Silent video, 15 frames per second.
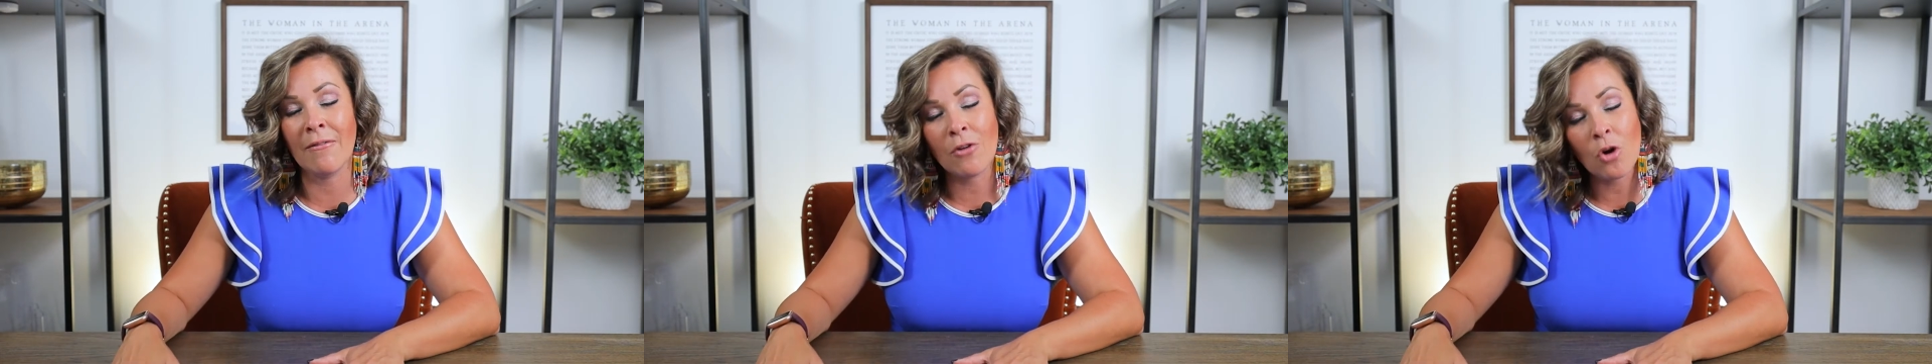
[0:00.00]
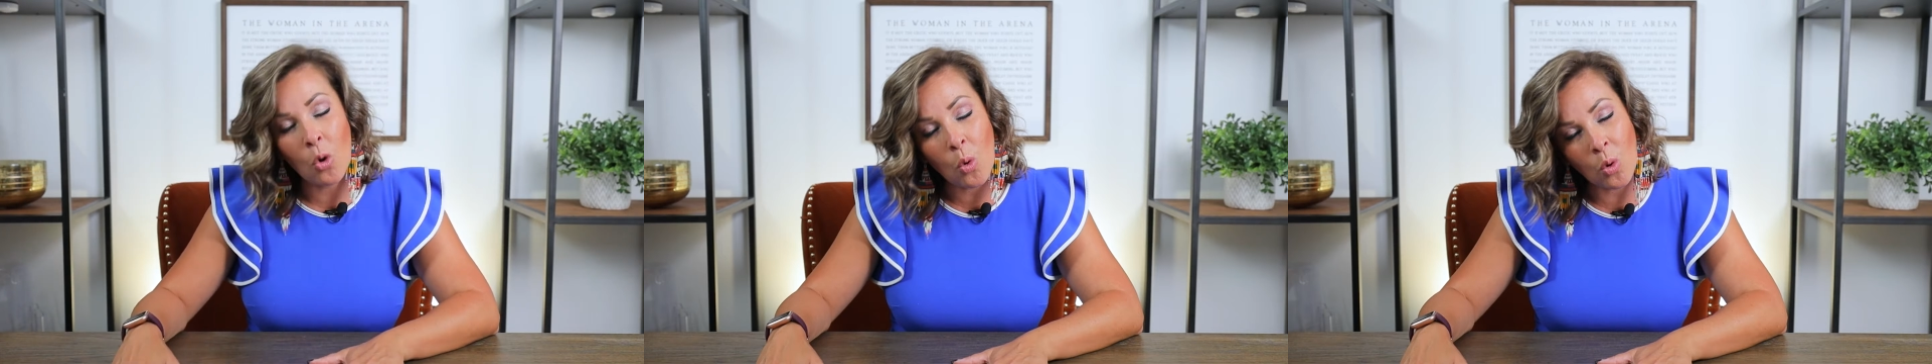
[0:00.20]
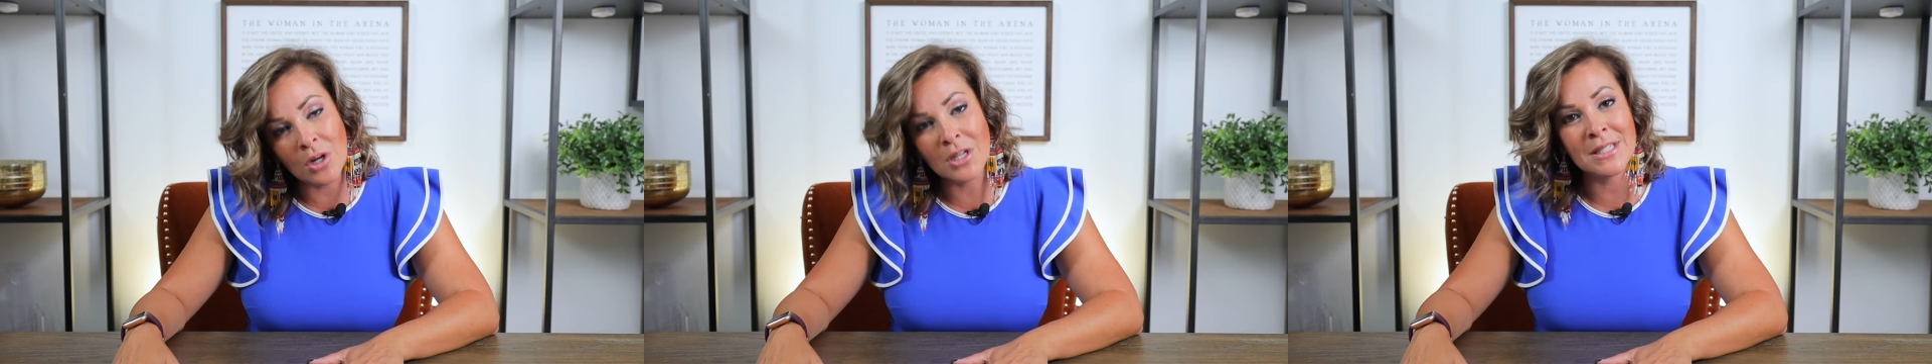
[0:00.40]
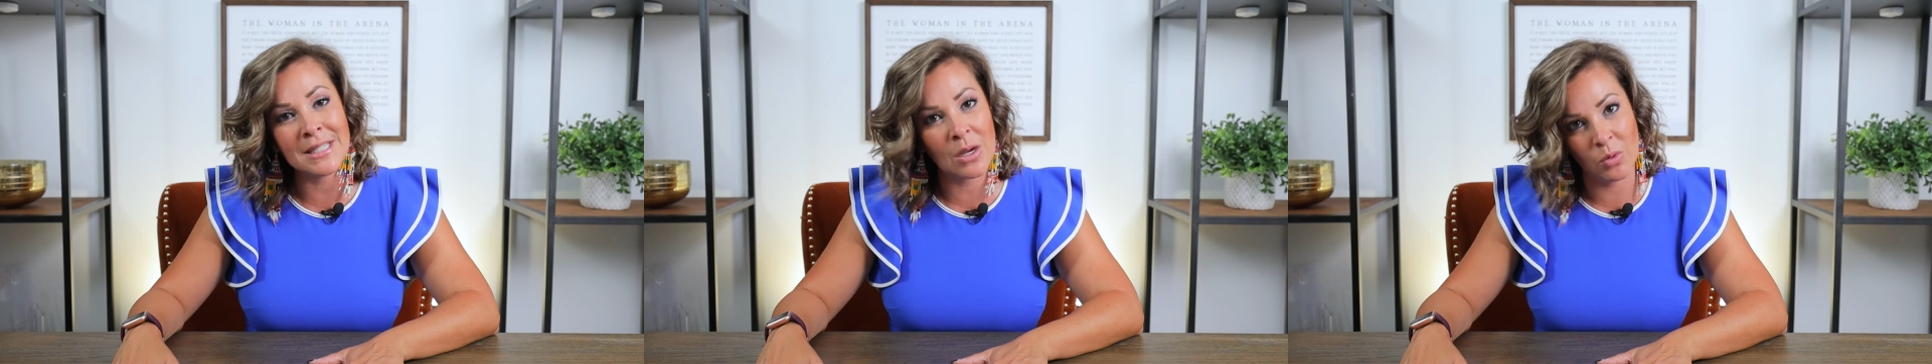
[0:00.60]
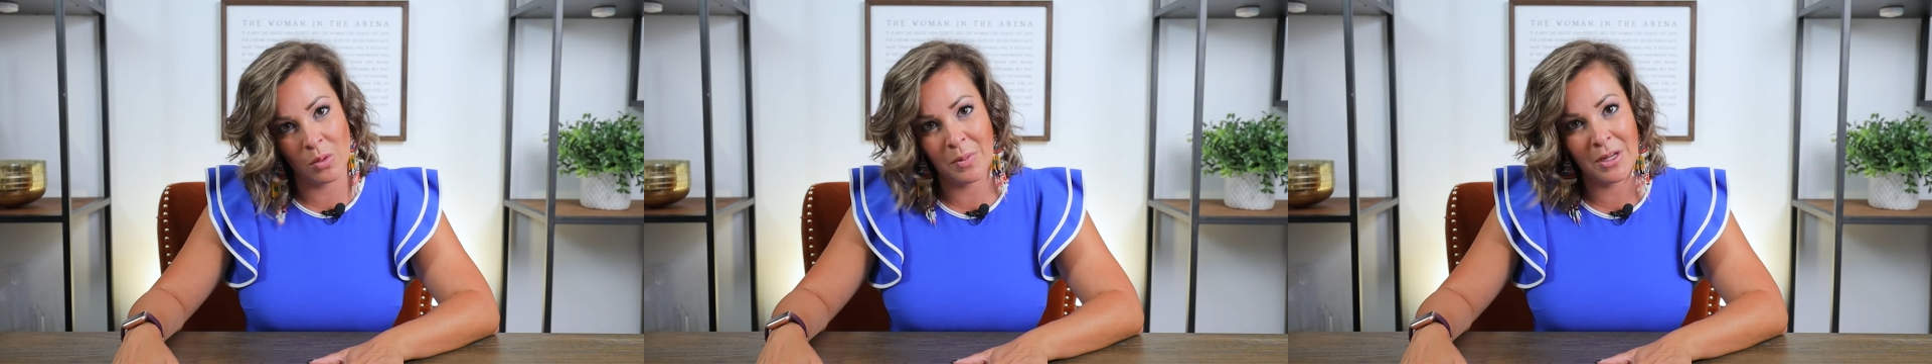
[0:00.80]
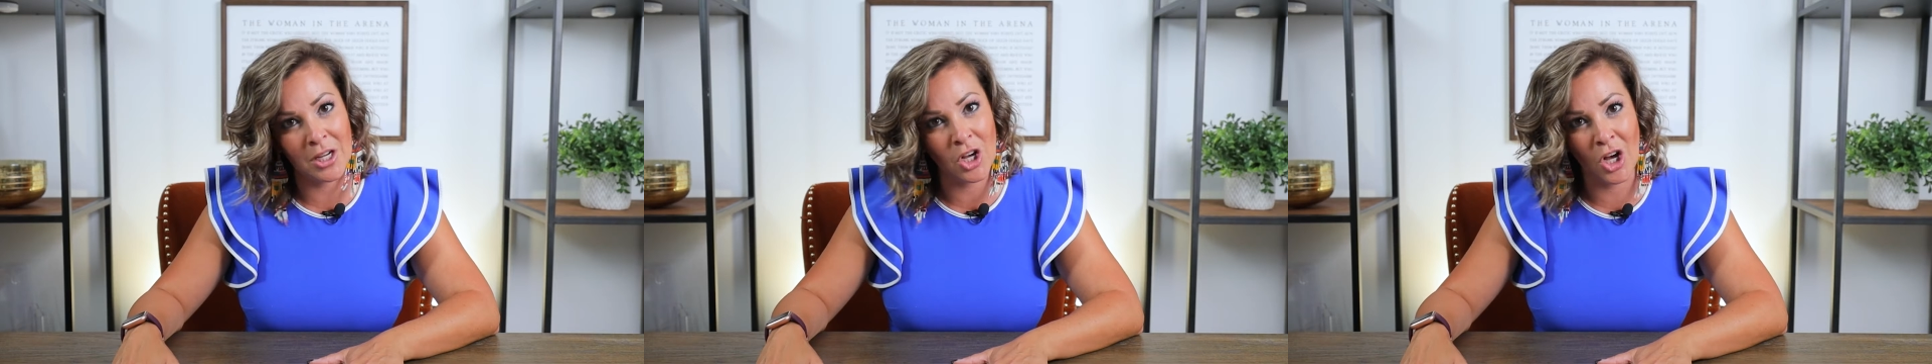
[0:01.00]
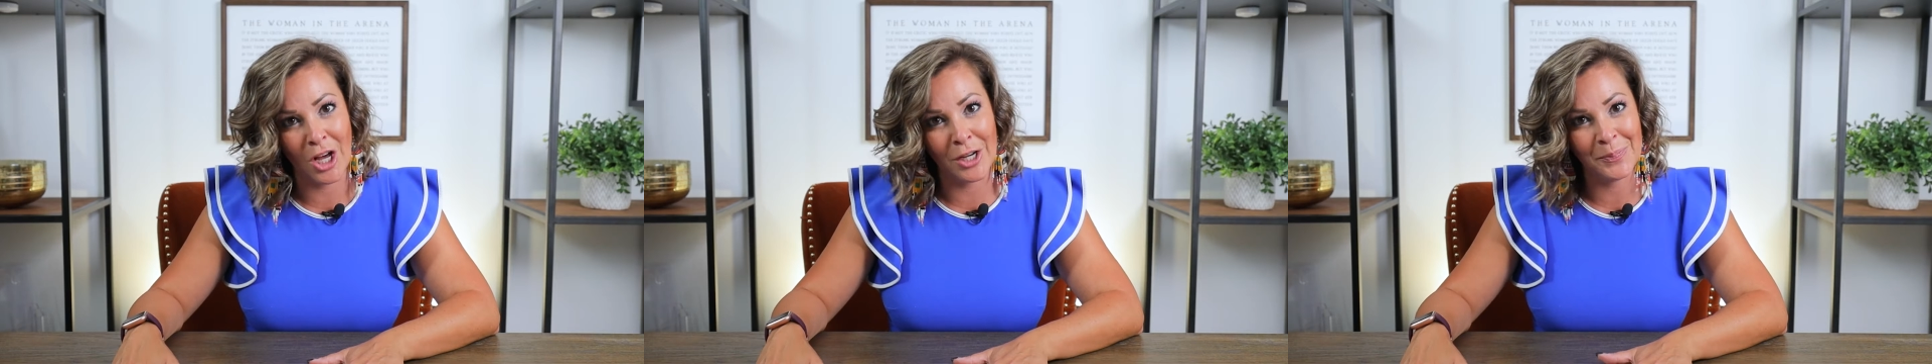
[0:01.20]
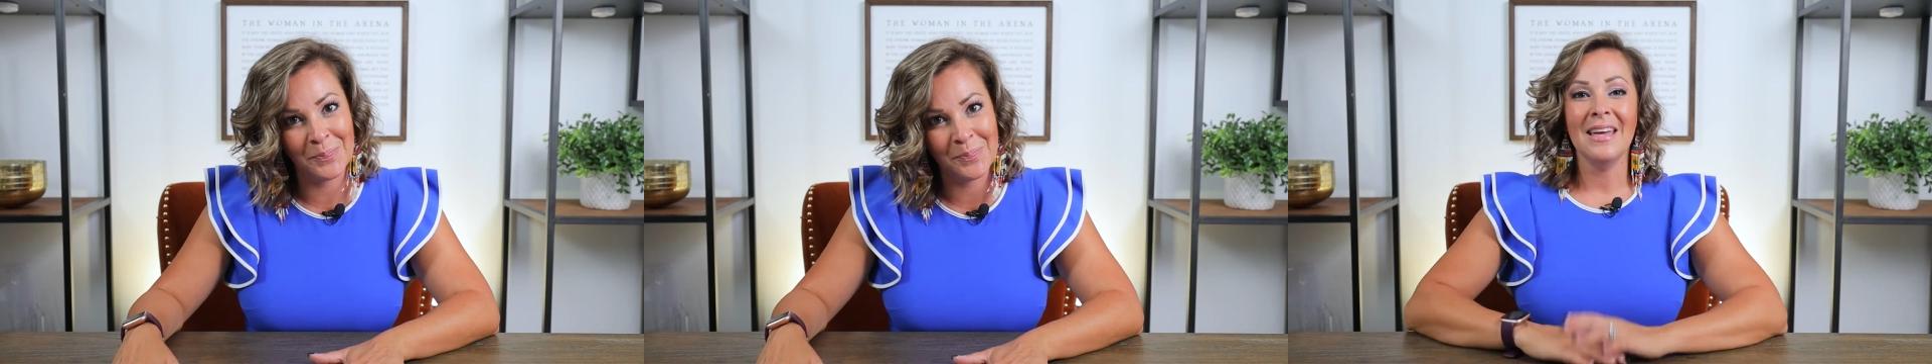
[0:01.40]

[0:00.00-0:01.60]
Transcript: Of course, that would be a con.